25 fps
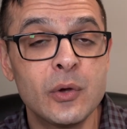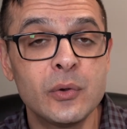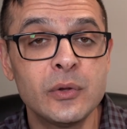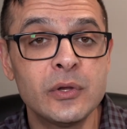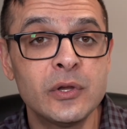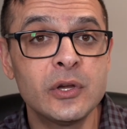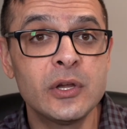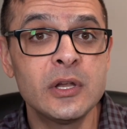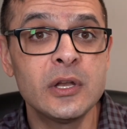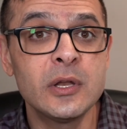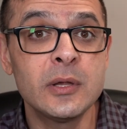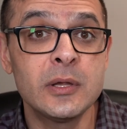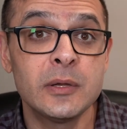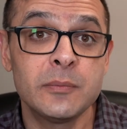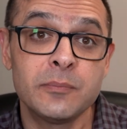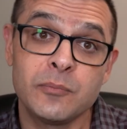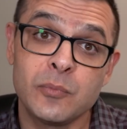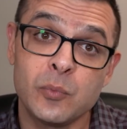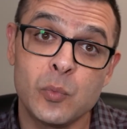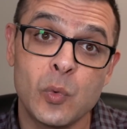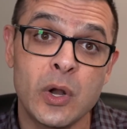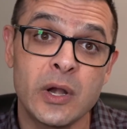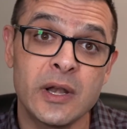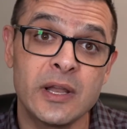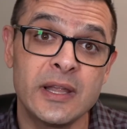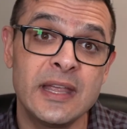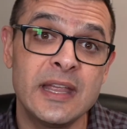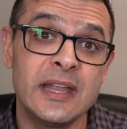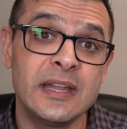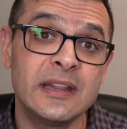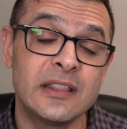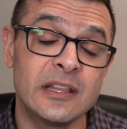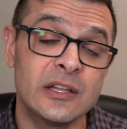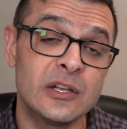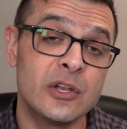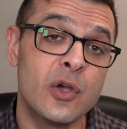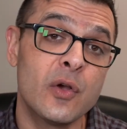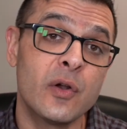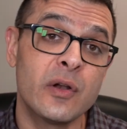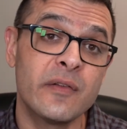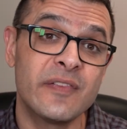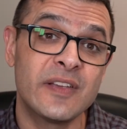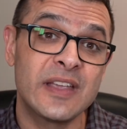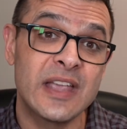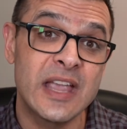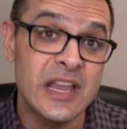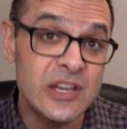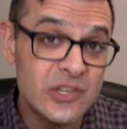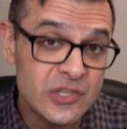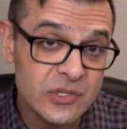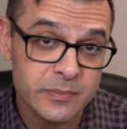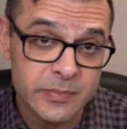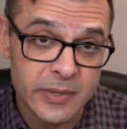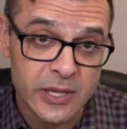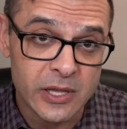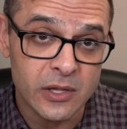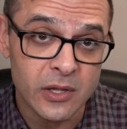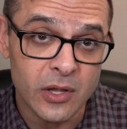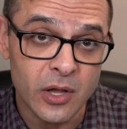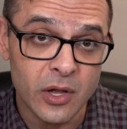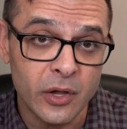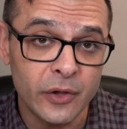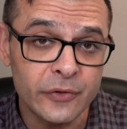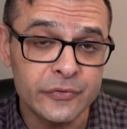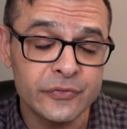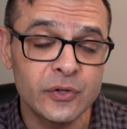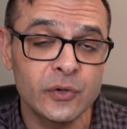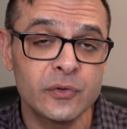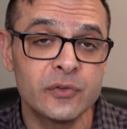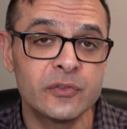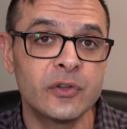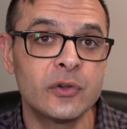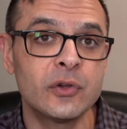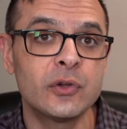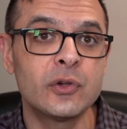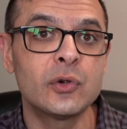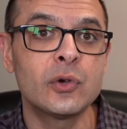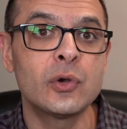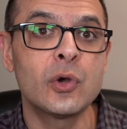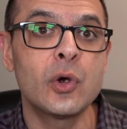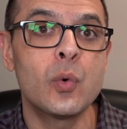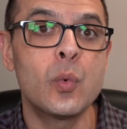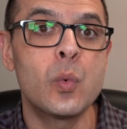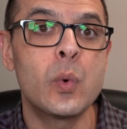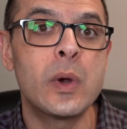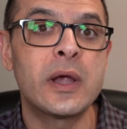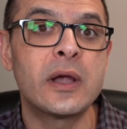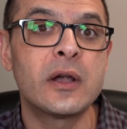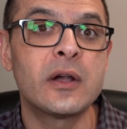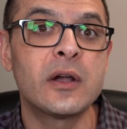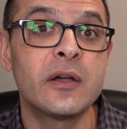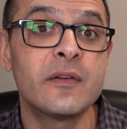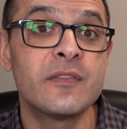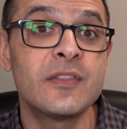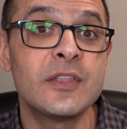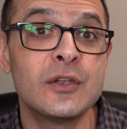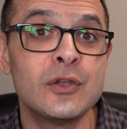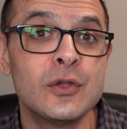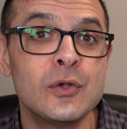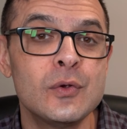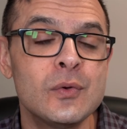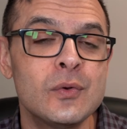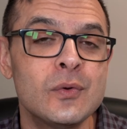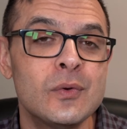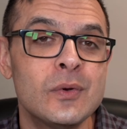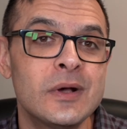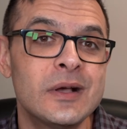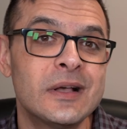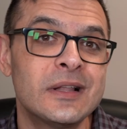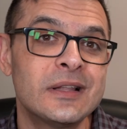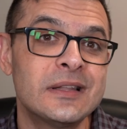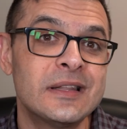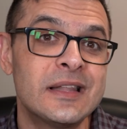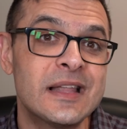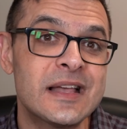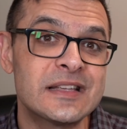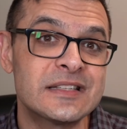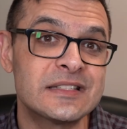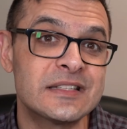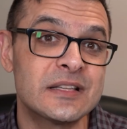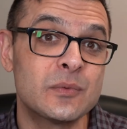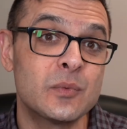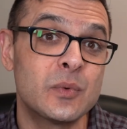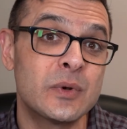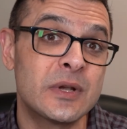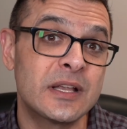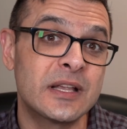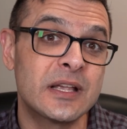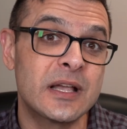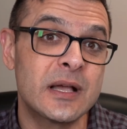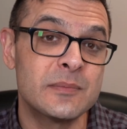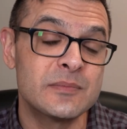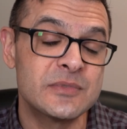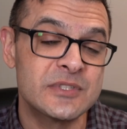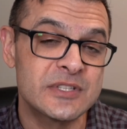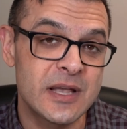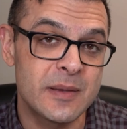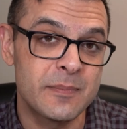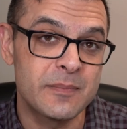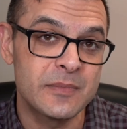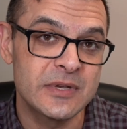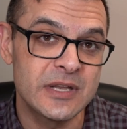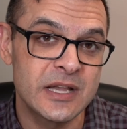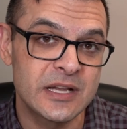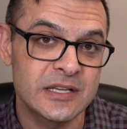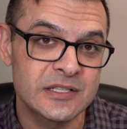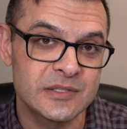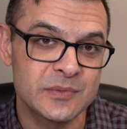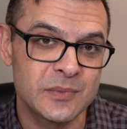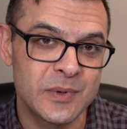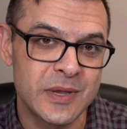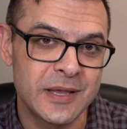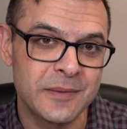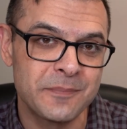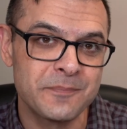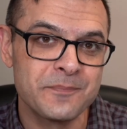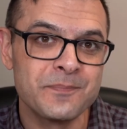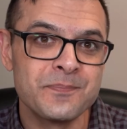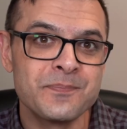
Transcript: You're going to want to hit the notification bell also so you're aware of the new lesson when it comes up next week.